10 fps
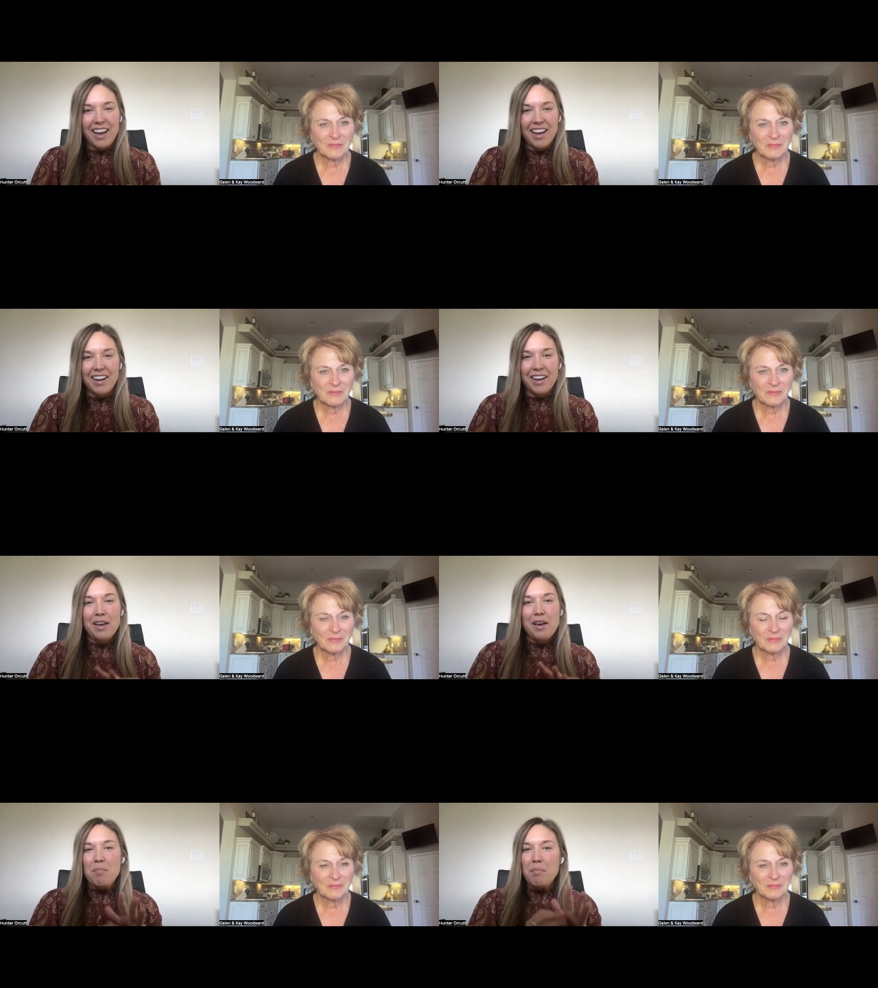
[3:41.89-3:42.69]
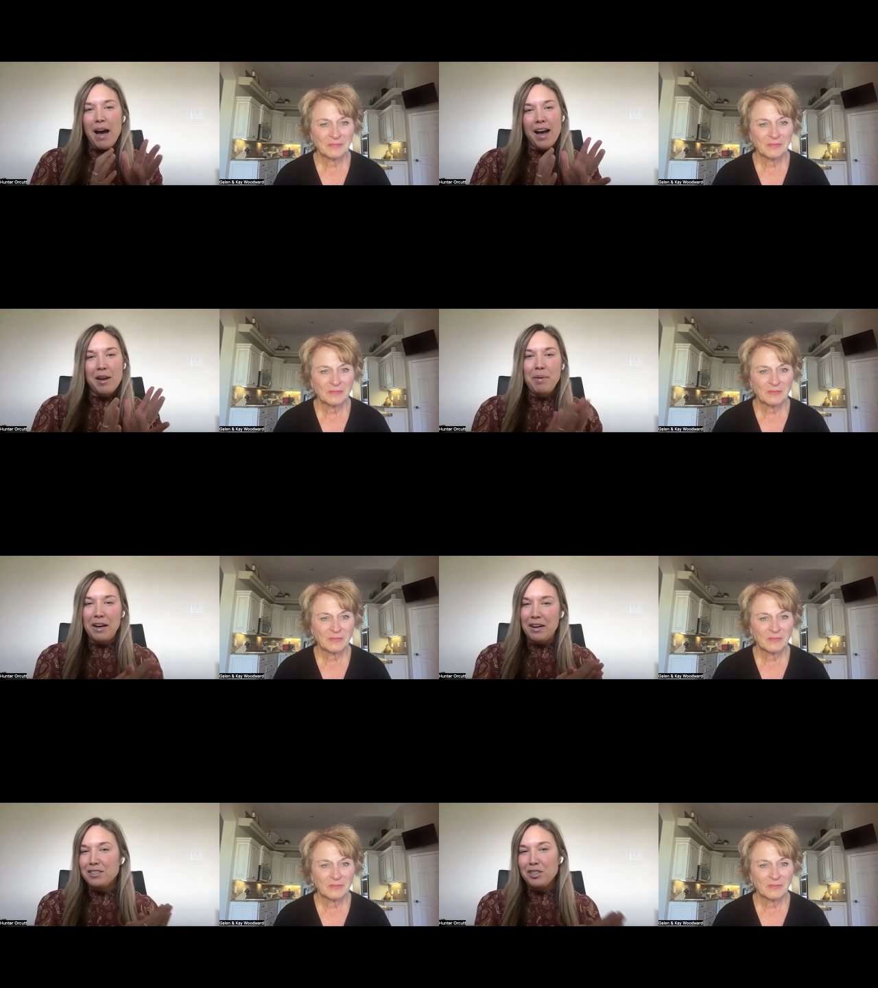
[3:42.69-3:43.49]
Speaker 1: and my
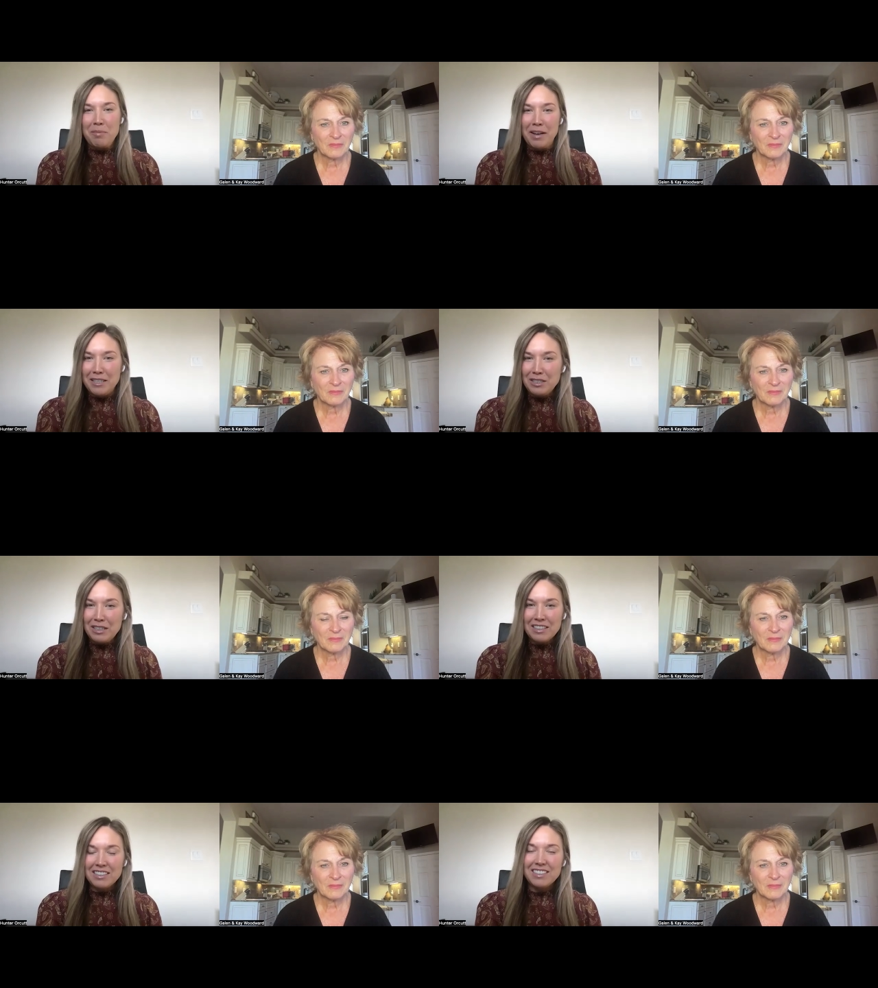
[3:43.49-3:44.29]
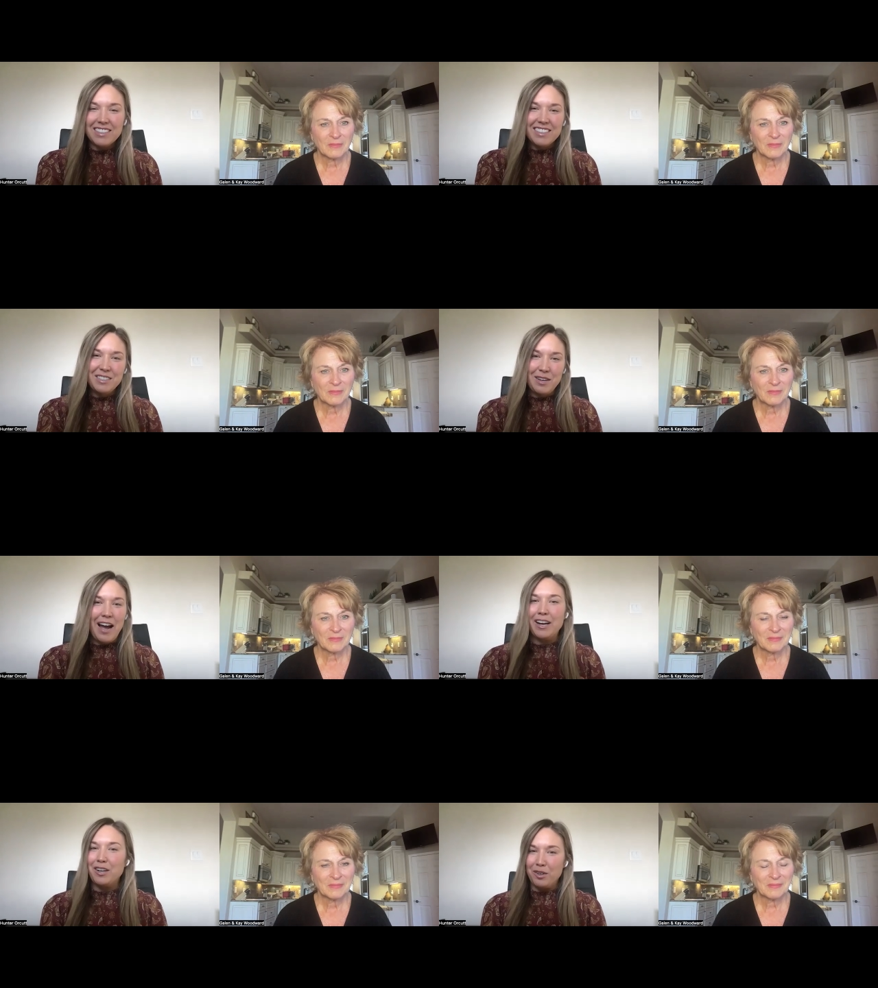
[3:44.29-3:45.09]
parents are ministers, and so
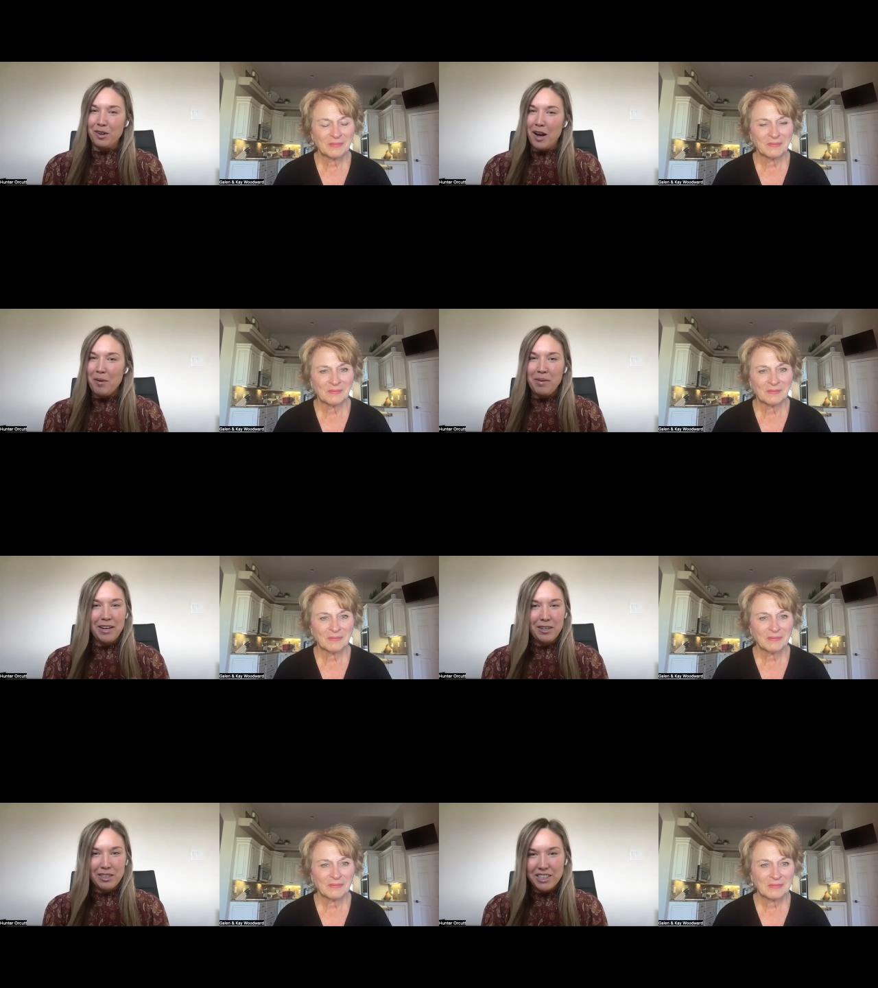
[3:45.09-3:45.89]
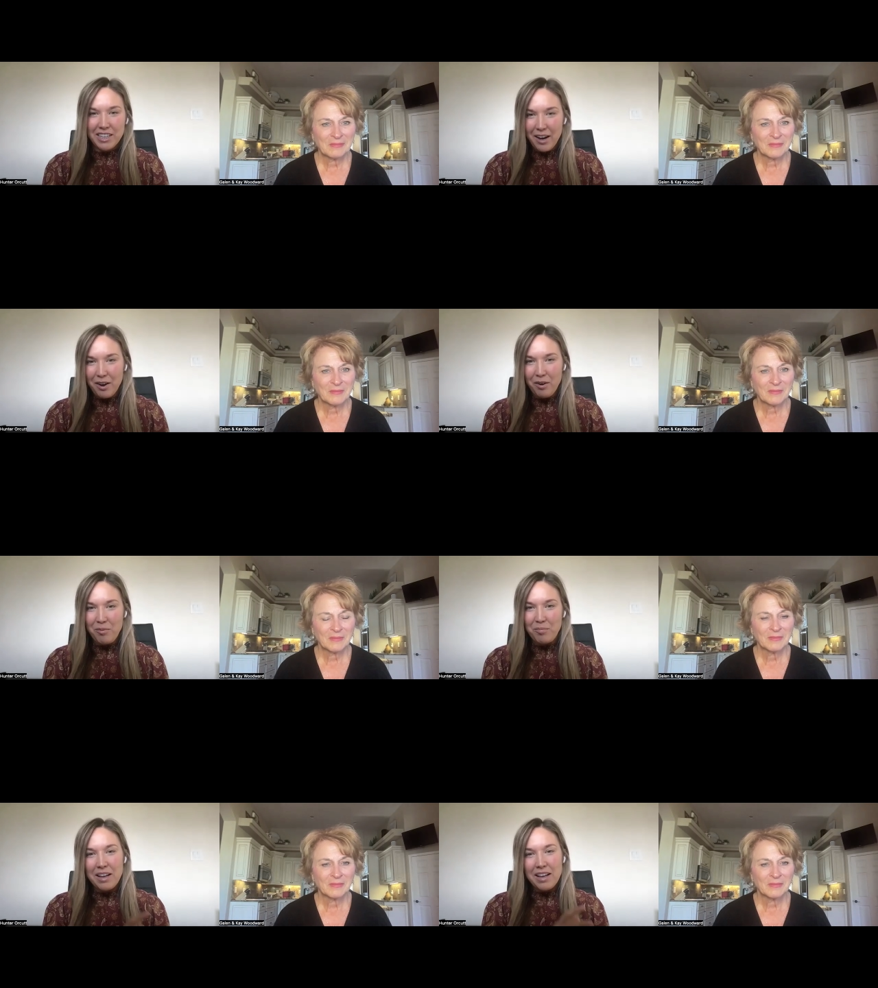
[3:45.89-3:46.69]
I grew up in a Christian
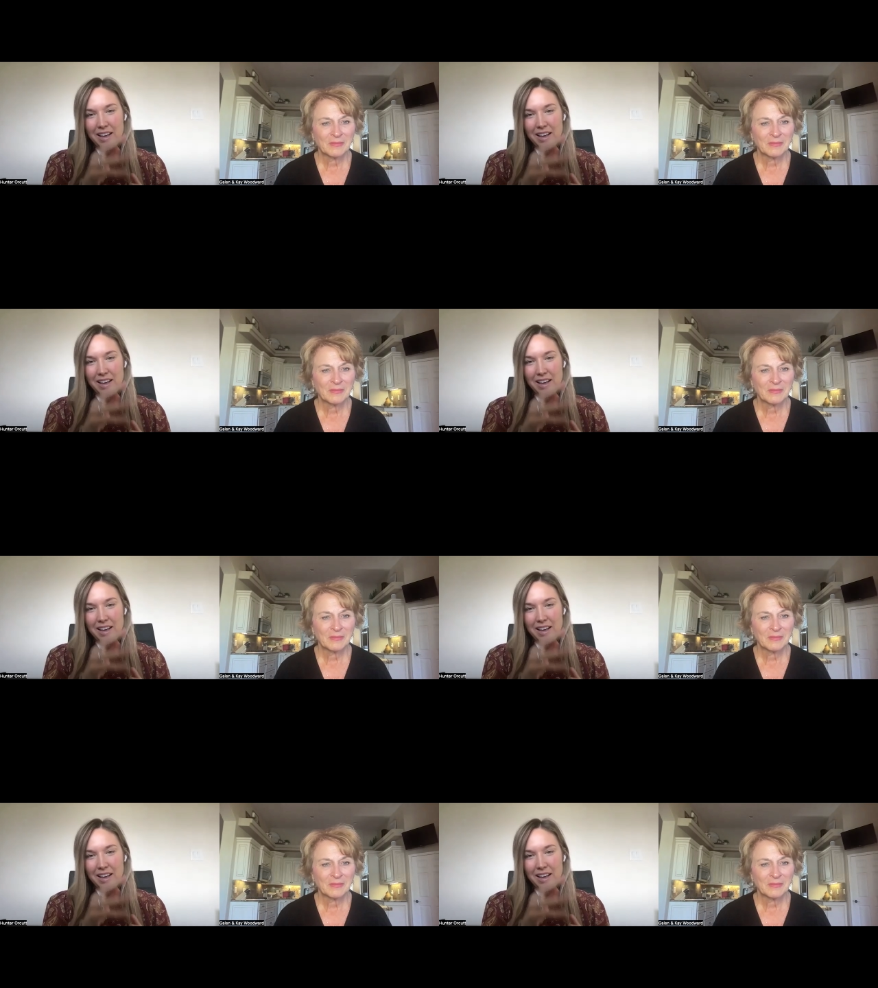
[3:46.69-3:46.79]
home.